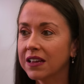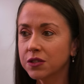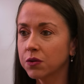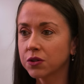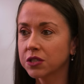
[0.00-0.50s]

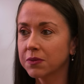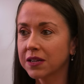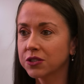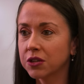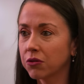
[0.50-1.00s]
in to her just
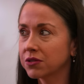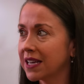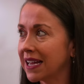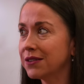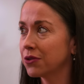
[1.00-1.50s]
because she throws a
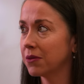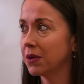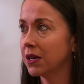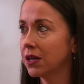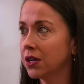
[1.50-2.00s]

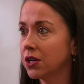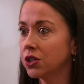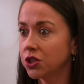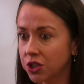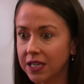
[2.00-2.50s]
tantrum.
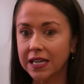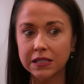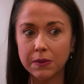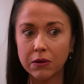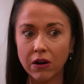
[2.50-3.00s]
She
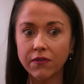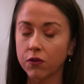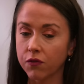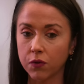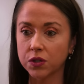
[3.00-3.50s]
needs to be
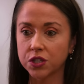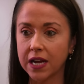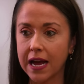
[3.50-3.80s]
grateful for what she